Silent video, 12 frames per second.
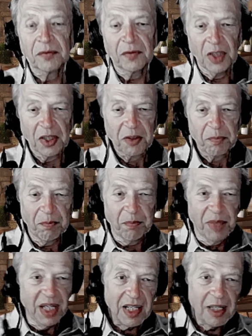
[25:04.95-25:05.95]
Just
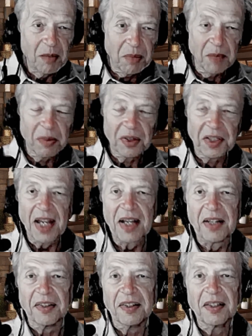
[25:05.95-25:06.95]
beating people
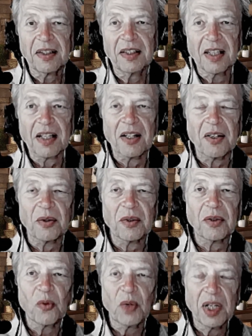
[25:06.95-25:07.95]
down. You know,
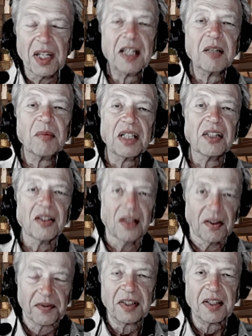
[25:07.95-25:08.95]
we need to be
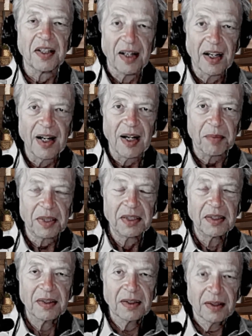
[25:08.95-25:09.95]
lifted up
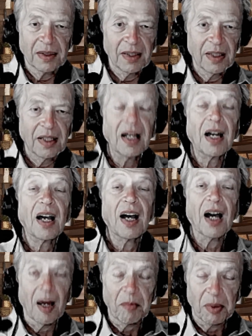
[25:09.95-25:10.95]

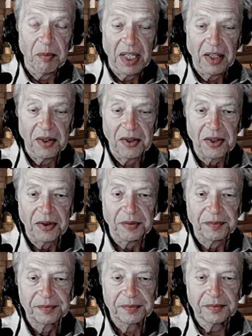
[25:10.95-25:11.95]
a peg or two.
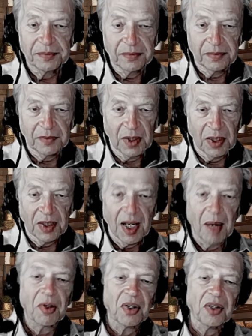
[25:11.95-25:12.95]

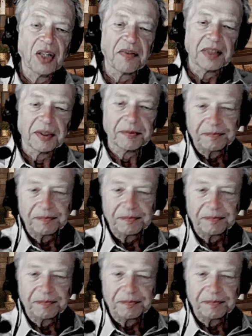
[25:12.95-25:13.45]
Number 11.